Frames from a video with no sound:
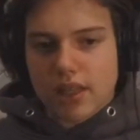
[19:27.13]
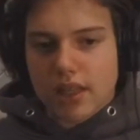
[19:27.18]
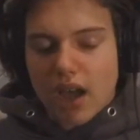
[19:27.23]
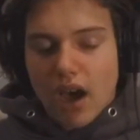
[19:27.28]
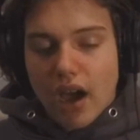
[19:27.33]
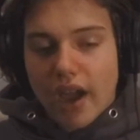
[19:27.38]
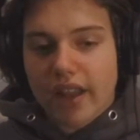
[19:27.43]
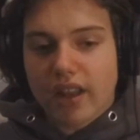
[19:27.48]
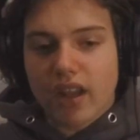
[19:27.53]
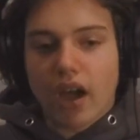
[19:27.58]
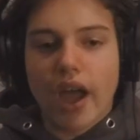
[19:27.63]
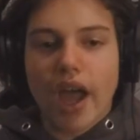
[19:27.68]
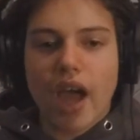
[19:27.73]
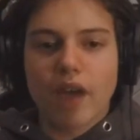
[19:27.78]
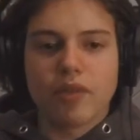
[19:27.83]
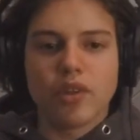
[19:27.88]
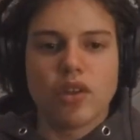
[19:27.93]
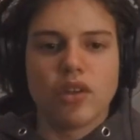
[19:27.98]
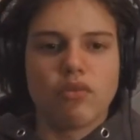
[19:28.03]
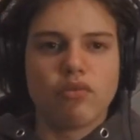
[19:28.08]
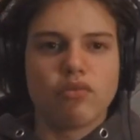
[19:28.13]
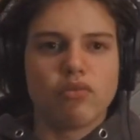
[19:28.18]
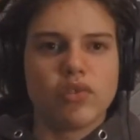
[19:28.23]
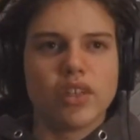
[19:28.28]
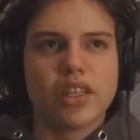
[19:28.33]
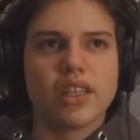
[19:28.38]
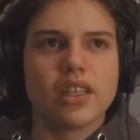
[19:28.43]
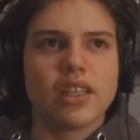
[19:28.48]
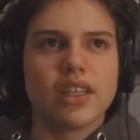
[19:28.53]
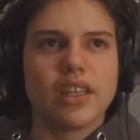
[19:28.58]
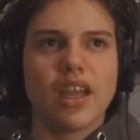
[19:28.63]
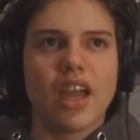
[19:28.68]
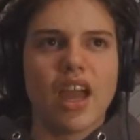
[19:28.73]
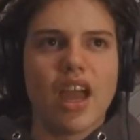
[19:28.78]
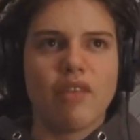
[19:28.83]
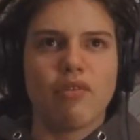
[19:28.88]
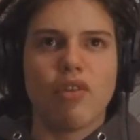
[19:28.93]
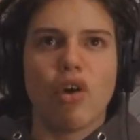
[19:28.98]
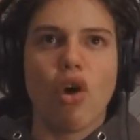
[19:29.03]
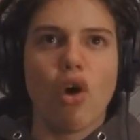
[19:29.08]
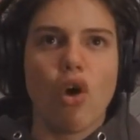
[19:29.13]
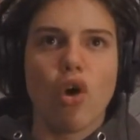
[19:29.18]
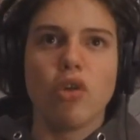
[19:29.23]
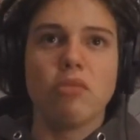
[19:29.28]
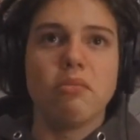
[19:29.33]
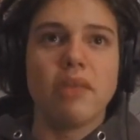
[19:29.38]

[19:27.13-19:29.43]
I haven't really ever heard